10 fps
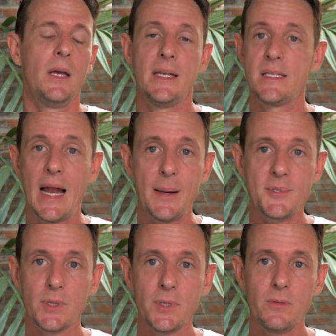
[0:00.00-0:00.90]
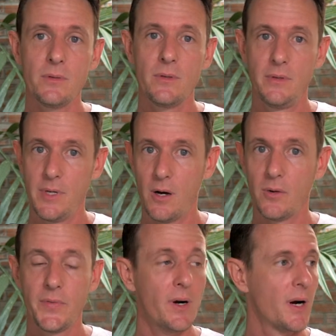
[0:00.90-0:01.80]
Is it absolute? No.
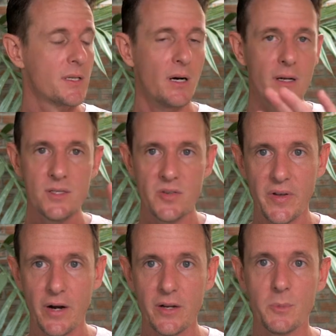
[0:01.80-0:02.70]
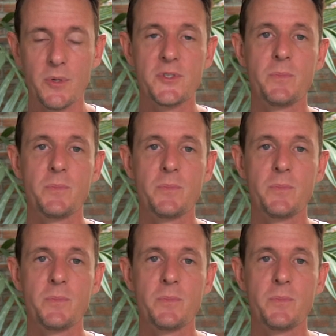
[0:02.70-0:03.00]
There are tons of variables,